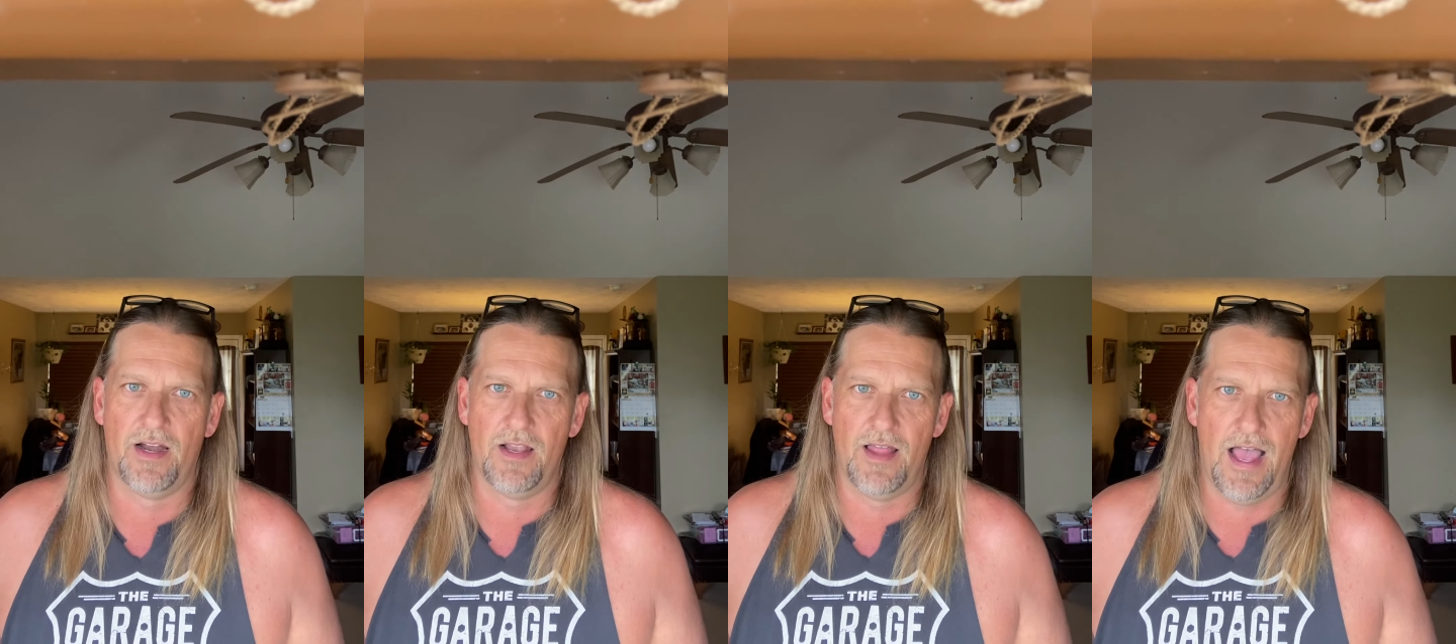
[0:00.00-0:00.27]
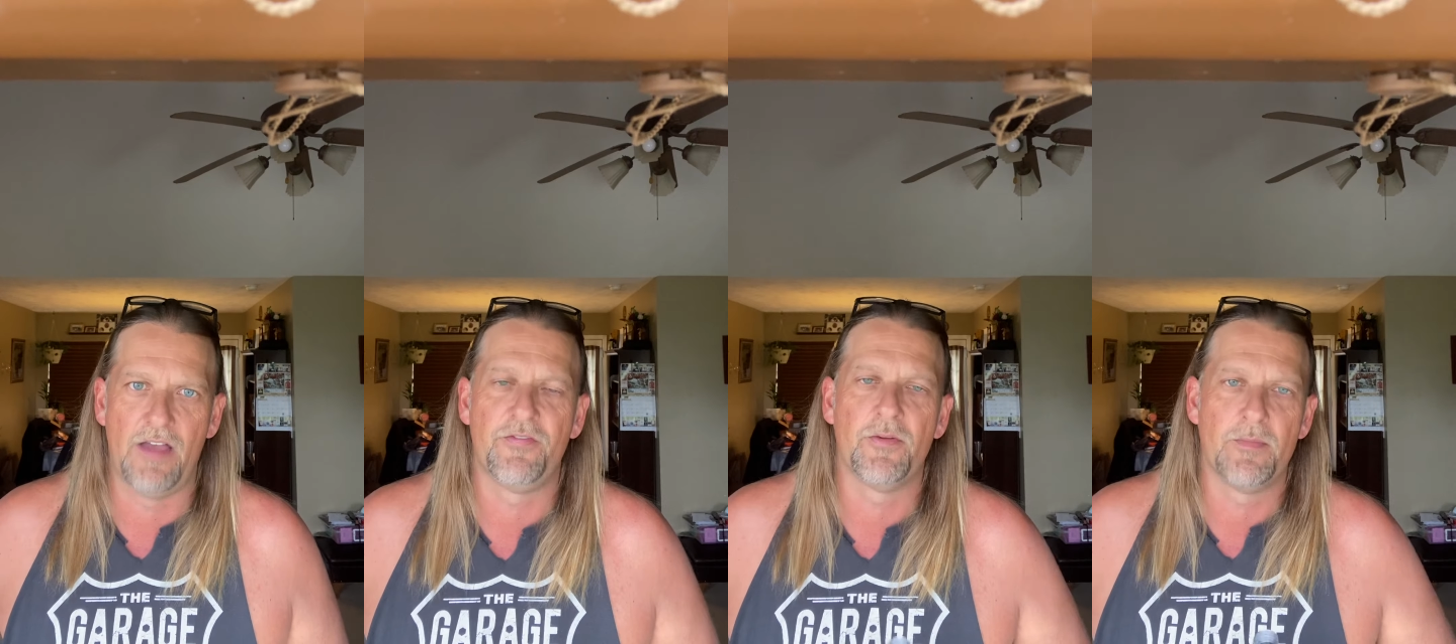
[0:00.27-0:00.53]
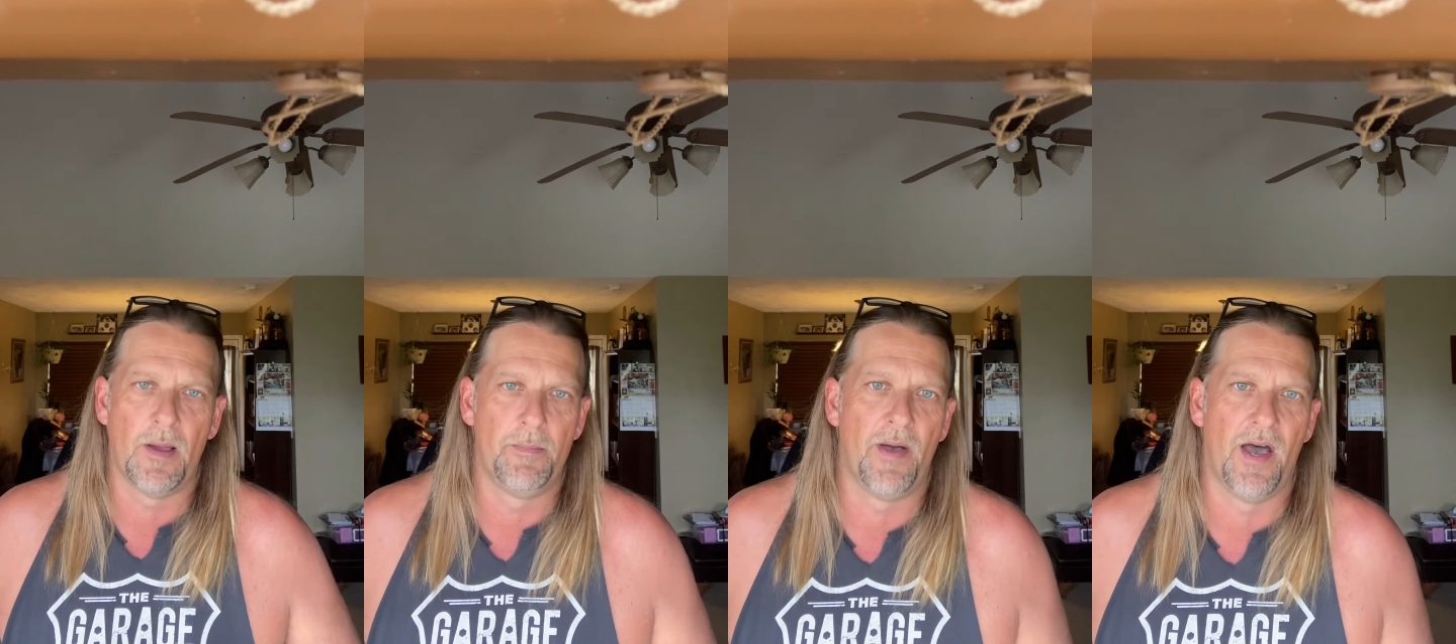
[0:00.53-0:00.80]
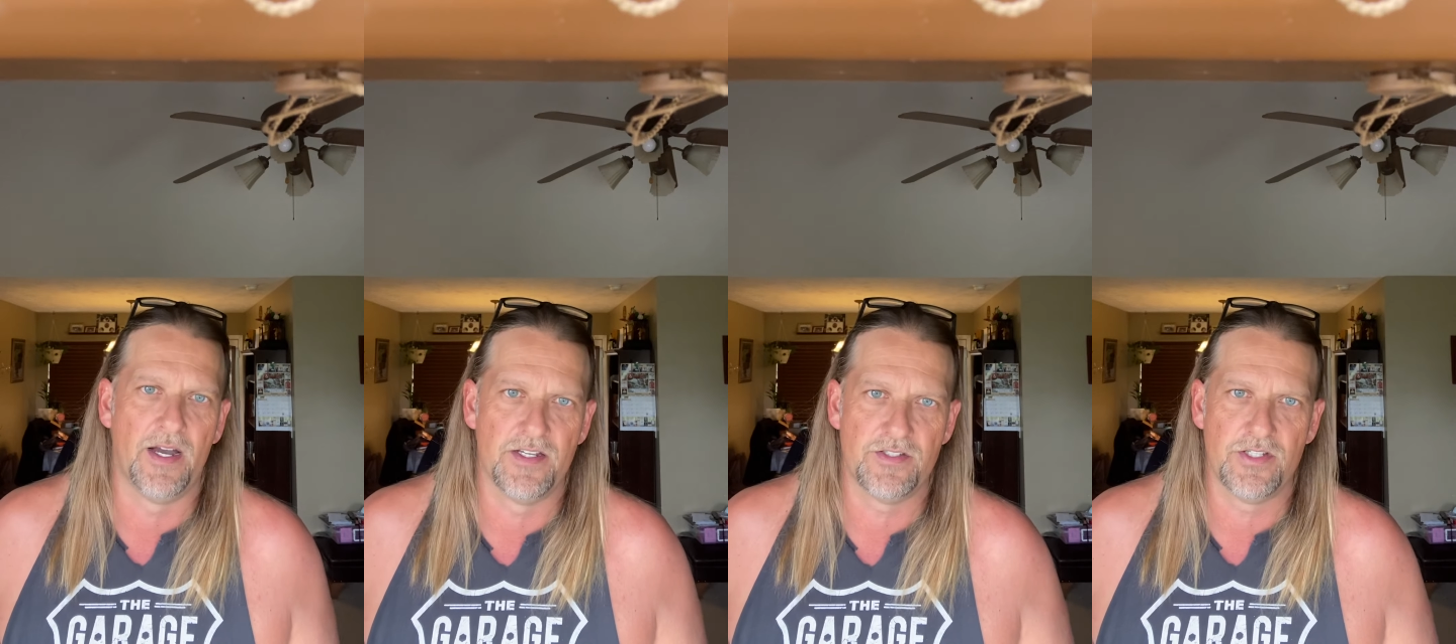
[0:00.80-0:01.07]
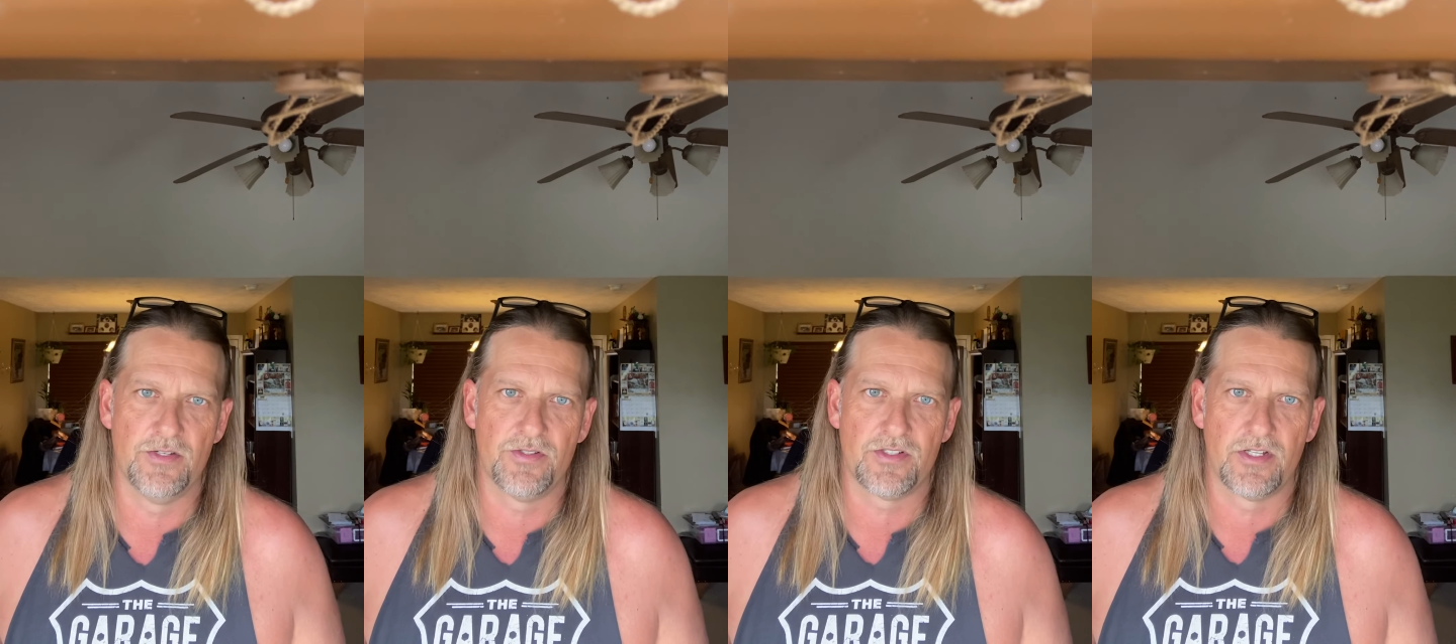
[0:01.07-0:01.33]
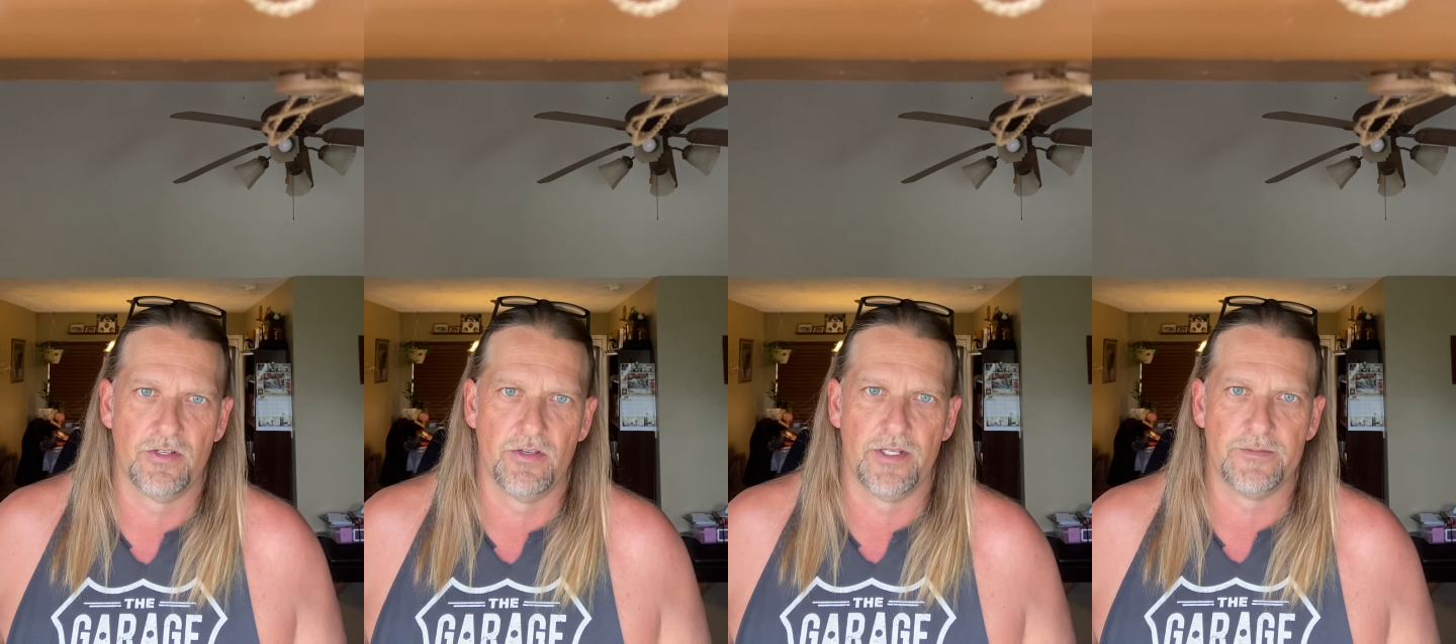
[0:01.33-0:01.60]
life and my body's used
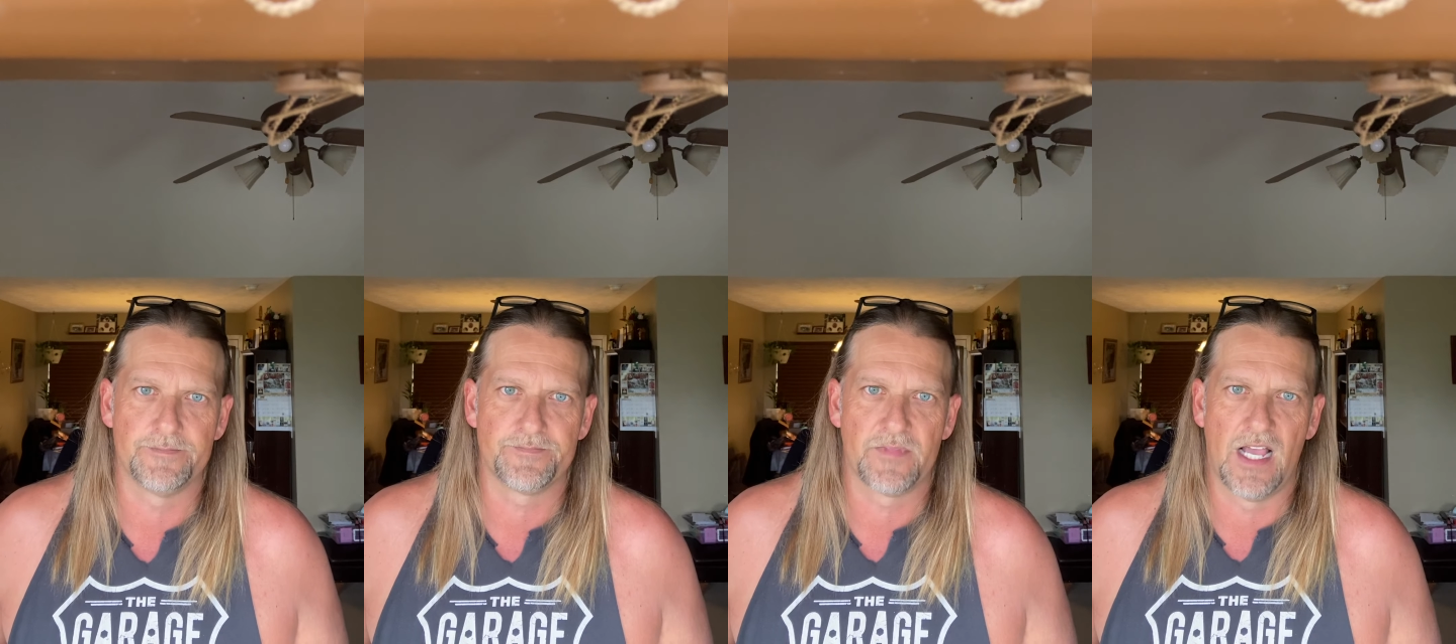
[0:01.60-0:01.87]
to it.